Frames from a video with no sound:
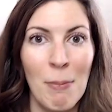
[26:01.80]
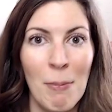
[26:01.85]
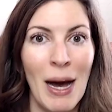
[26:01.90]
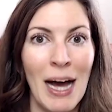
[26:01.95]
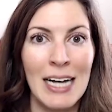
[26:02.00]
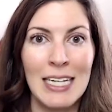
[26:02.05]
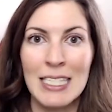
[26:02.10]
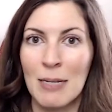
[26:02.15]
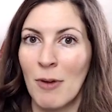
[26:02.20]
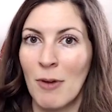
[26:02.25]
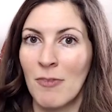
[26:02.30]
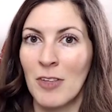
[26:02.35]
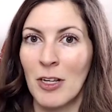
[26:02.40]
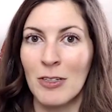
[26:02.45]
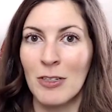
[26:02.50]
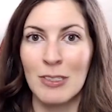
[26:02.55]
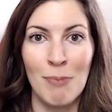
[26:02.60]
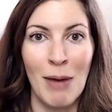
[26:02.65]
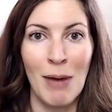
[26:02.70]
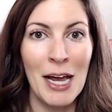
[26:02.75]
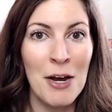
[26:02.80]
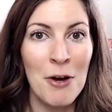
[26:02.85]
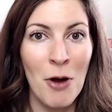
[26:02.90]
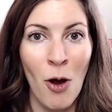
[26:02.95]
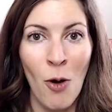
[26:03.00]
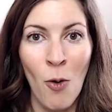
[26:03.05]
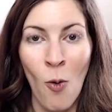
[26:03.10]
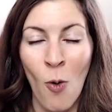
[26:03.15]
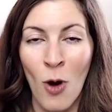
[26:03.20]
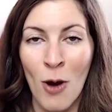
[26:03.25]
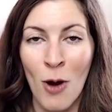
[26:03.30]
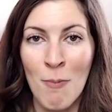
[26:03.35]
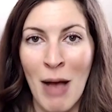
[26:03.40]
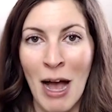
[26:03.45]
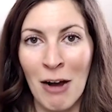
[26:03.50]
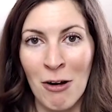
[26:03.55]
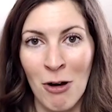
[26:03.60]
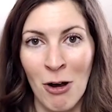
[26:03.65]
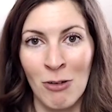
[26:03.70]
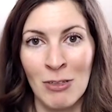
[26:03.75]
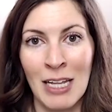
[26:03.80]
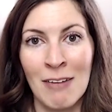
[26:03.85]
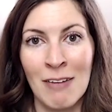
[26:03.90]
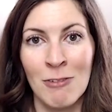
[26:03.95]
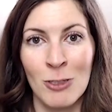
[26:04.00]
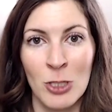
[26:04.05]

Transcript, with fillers: by some of those micro or macro level